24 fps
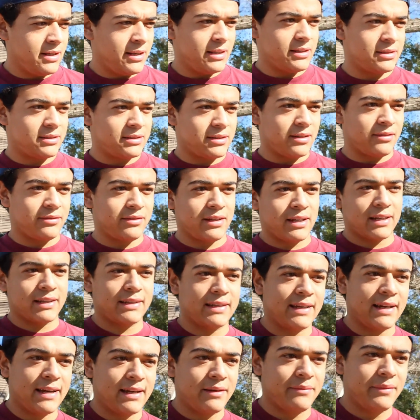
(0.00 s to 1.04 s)
stuff like that.
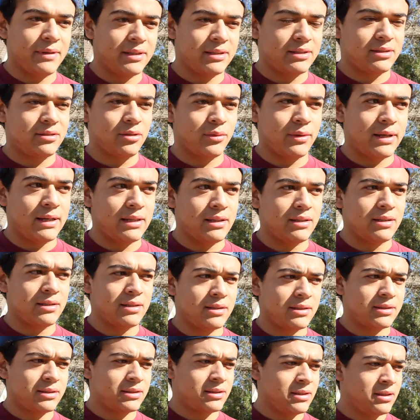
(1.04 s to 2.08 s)
I miss the way it
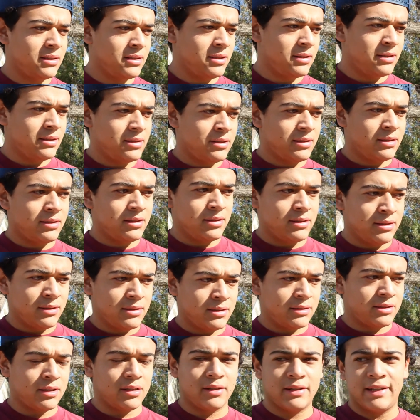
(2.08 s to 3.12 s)
looks.
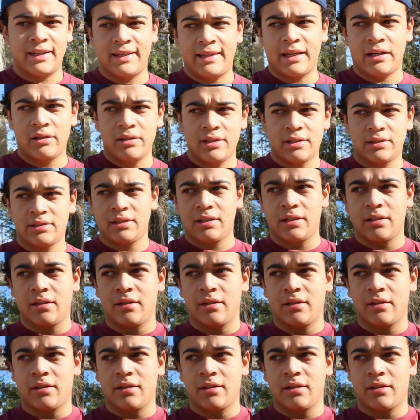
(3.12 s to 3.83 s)
So yeah, that was just a